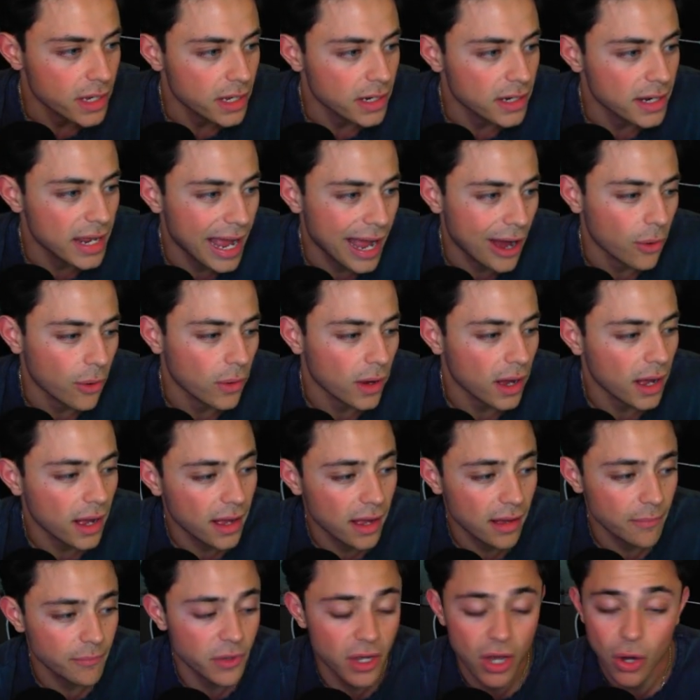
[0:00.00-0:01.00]
Now,
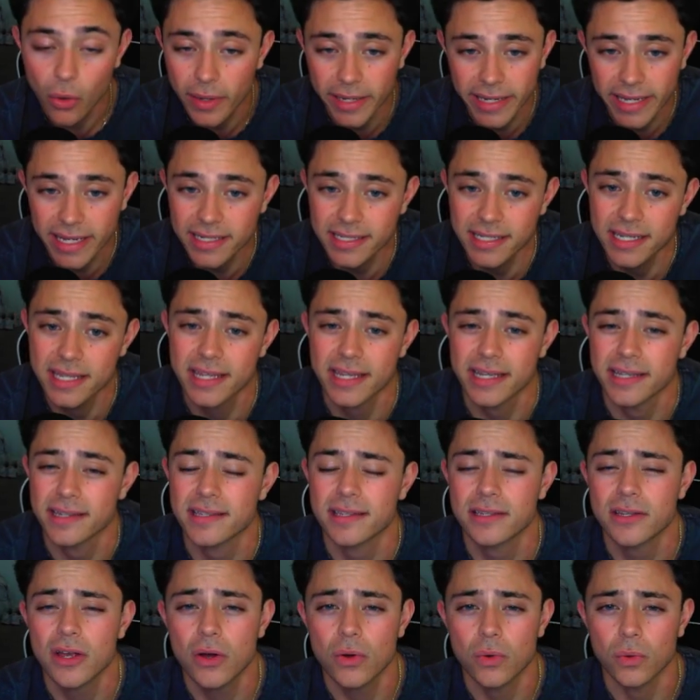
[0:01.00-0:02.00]
um, going into this,
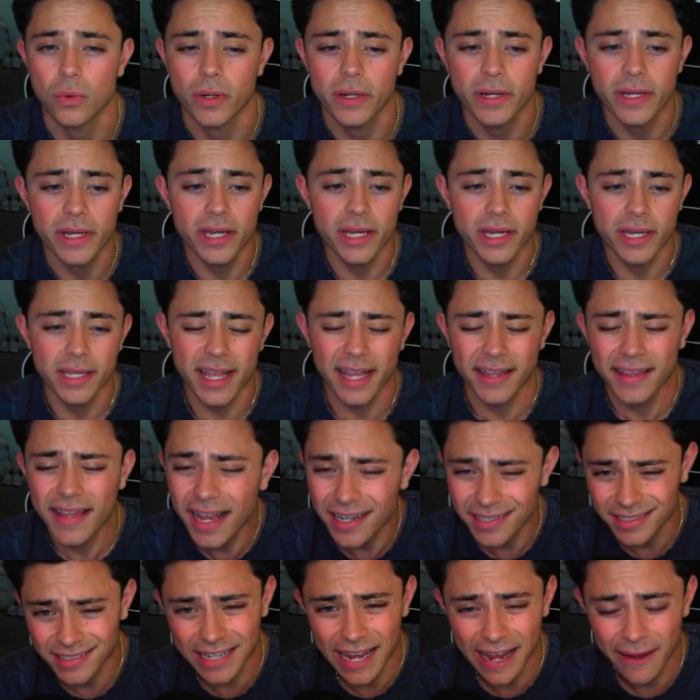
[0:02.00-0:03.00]
so yeah,
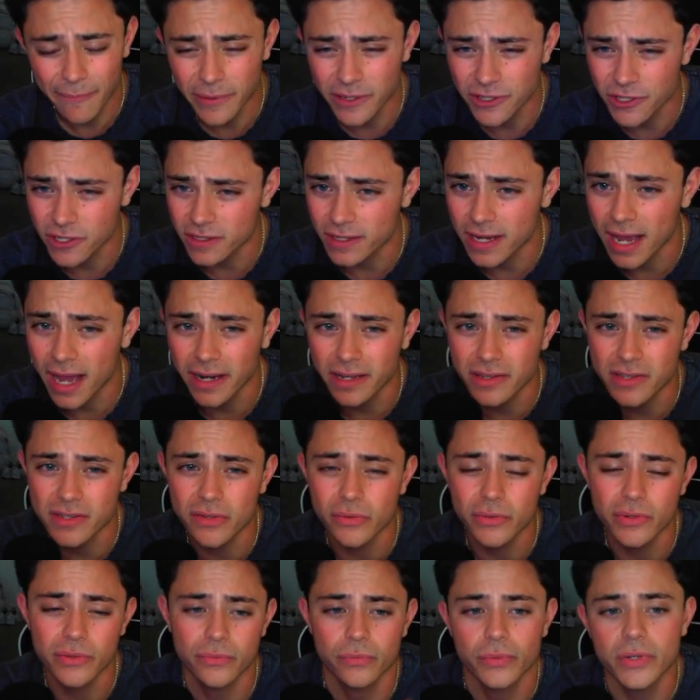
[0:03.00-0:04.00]
last time we just had it
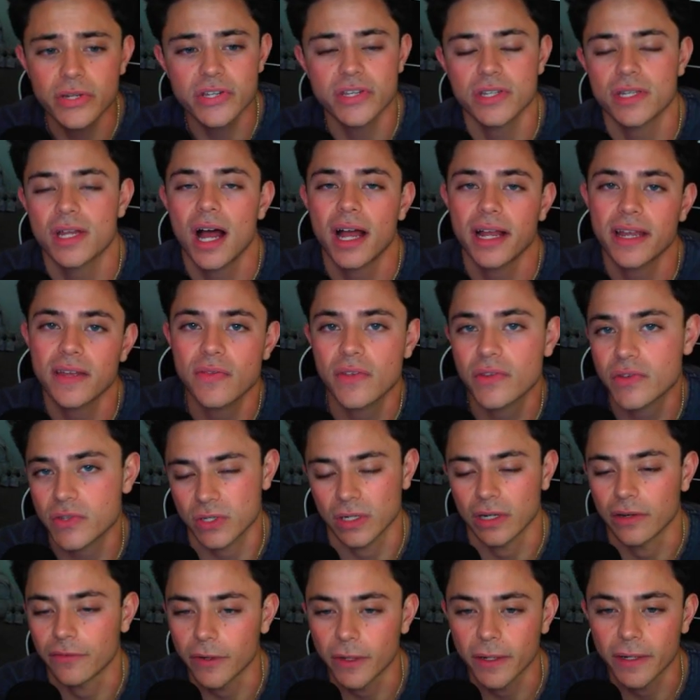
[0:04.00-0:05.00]
so it'd restock in the
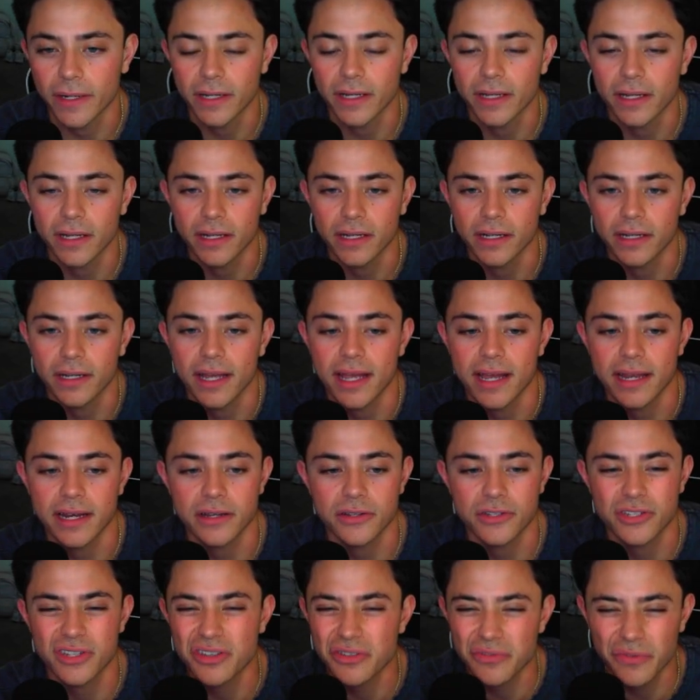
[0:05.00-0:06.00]
server, uh, and
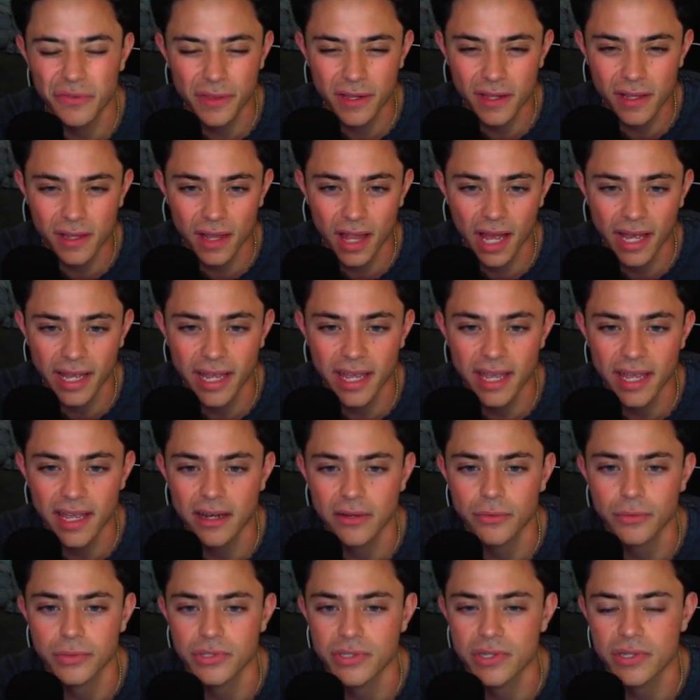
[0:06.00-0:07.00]
it's just for the client, and
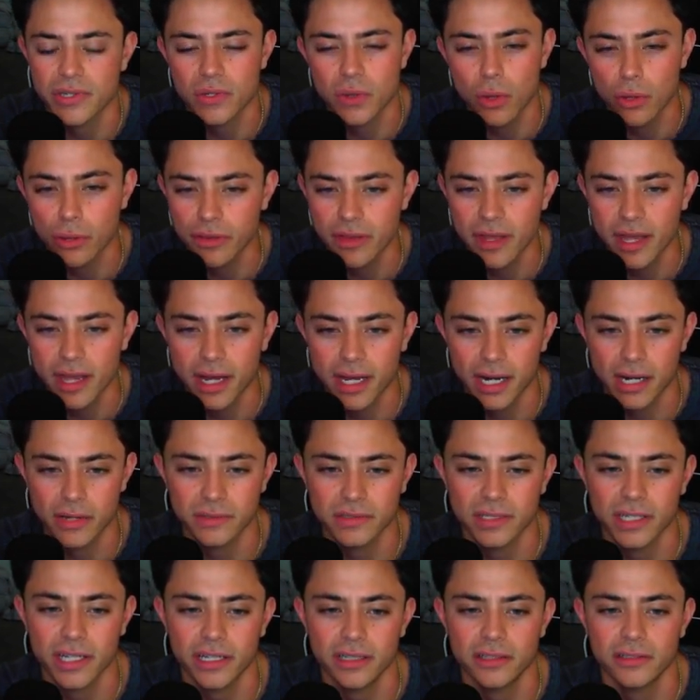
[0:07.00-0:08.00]
it was this whole thing, and I was
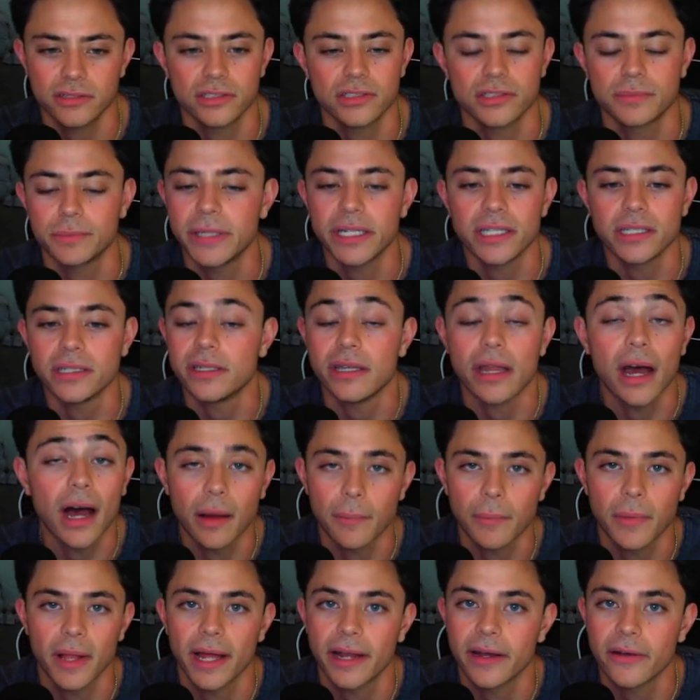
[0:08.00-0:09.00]
like, just being dumb.
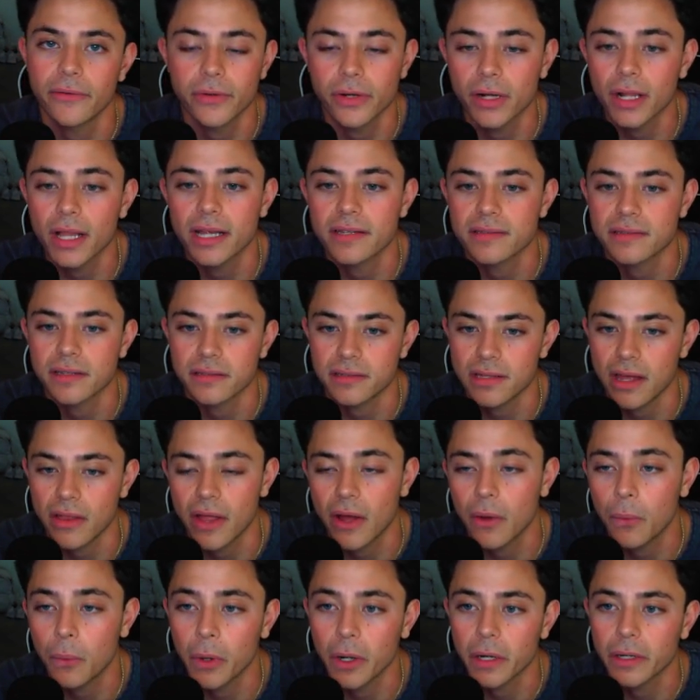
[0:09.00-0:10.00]
I didn't realize that's how
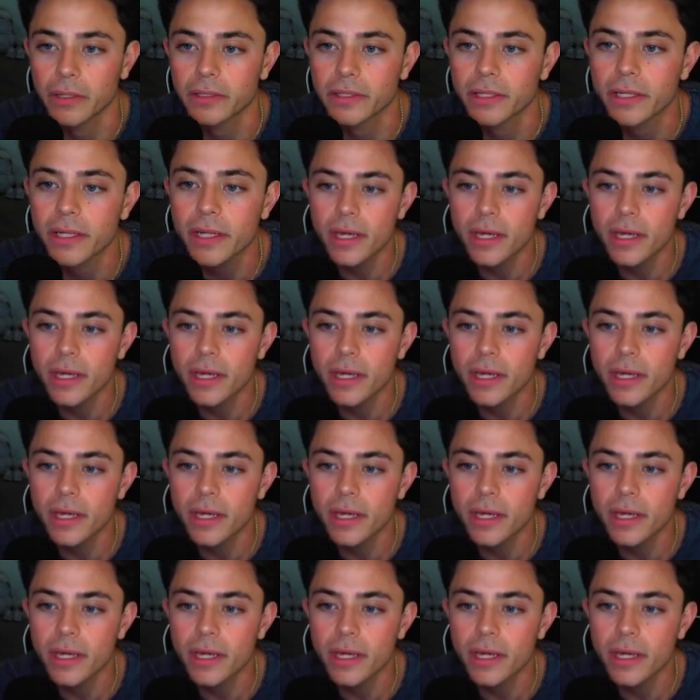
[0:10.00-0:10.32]
that worked.